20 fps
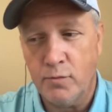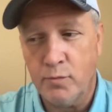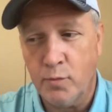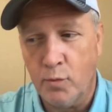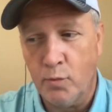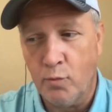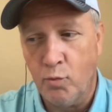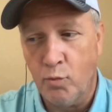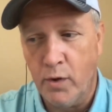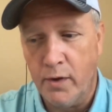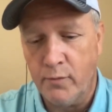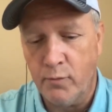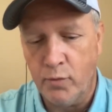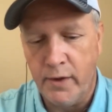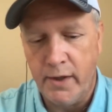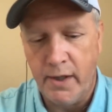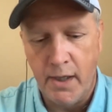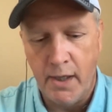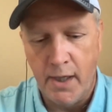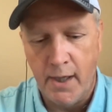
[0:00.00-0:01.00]
what
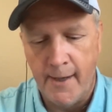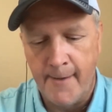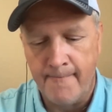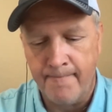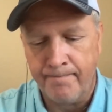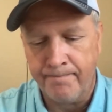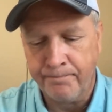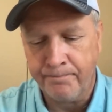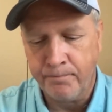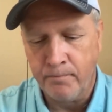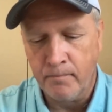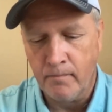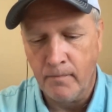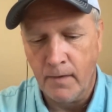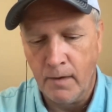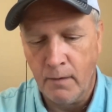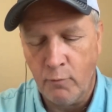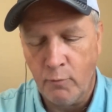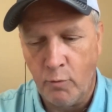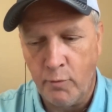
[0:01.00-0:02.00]
we um,
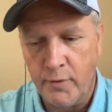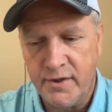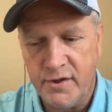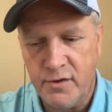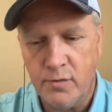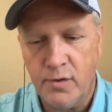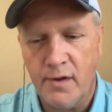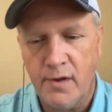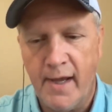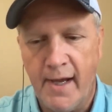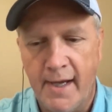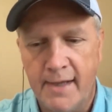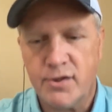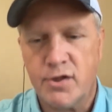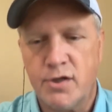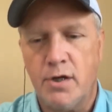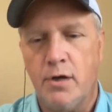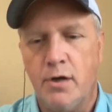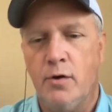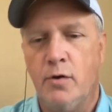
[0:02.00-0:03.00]
what we do on that
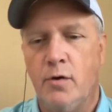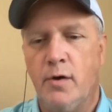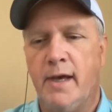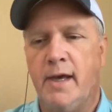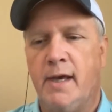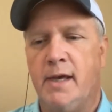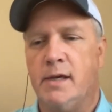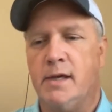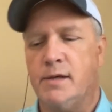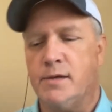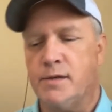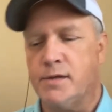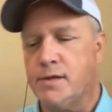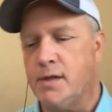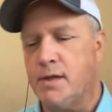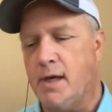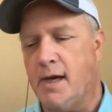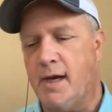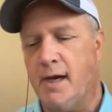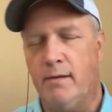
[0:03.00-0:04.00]
show is
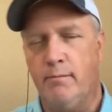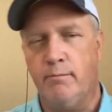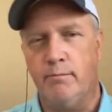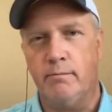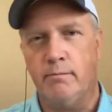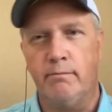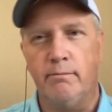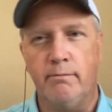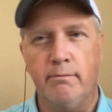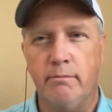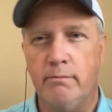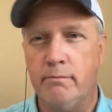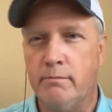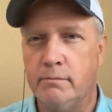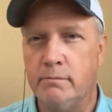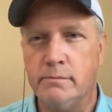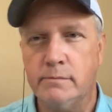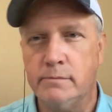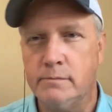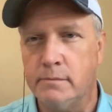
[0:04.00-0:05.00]
um,
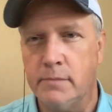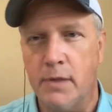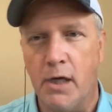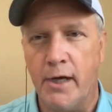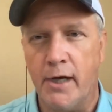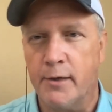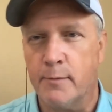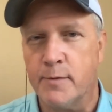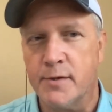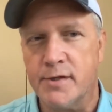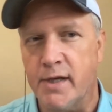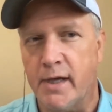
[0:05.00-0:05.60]
uh, 100%